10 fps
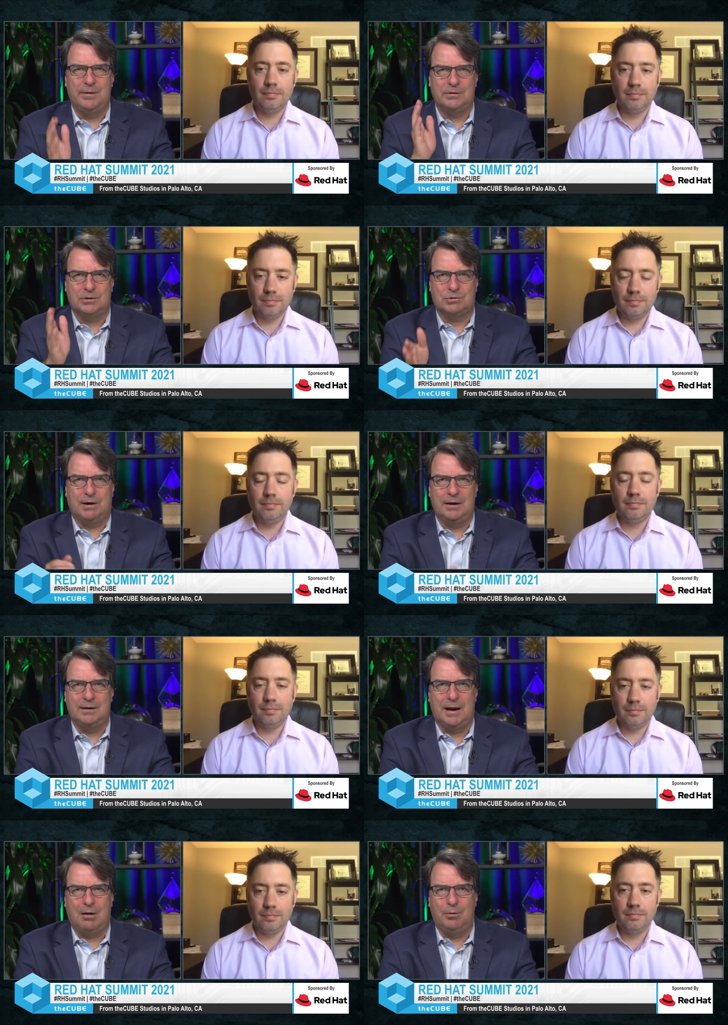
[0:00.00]
Speaker 1: there's a straight and
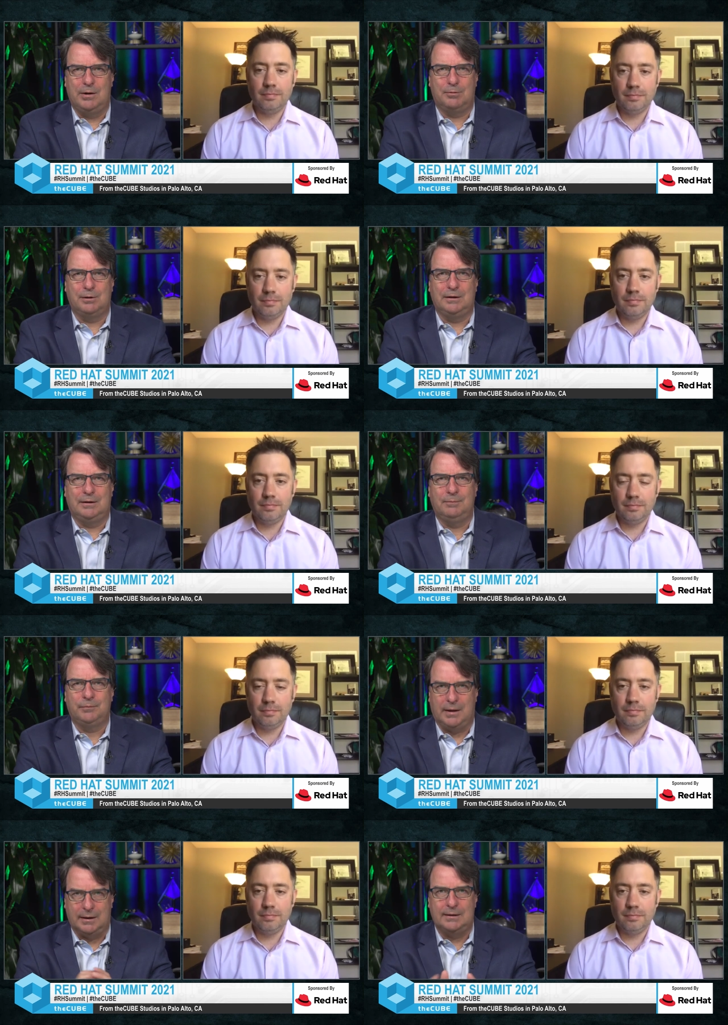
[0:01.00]
narrow, you can really
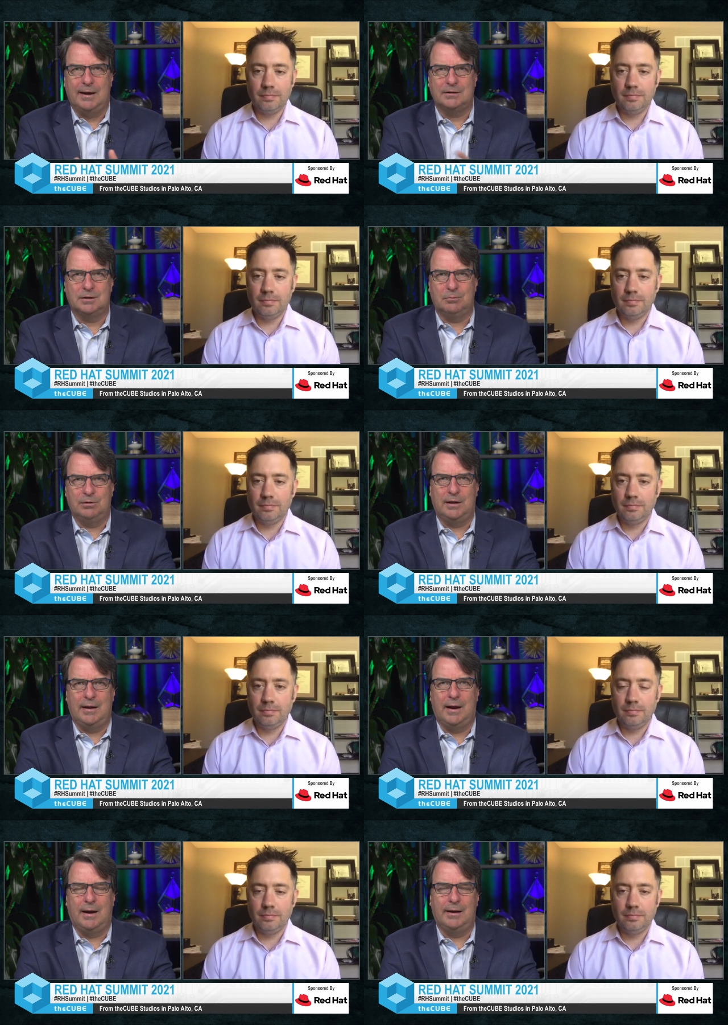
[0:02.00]
kind of gas it with
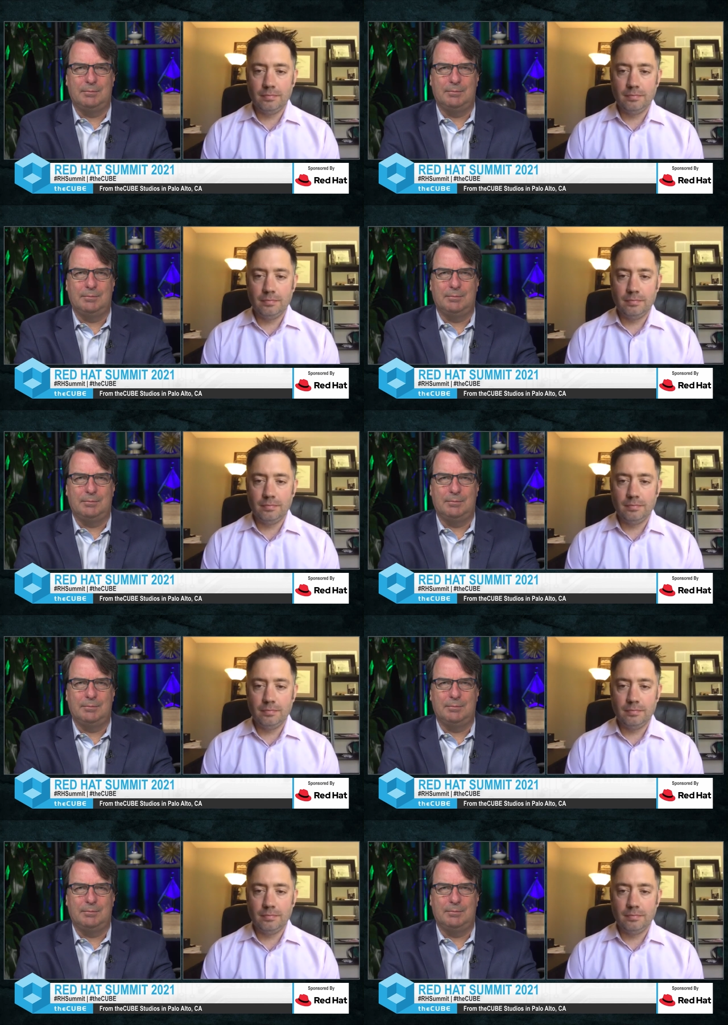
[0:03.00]
AI and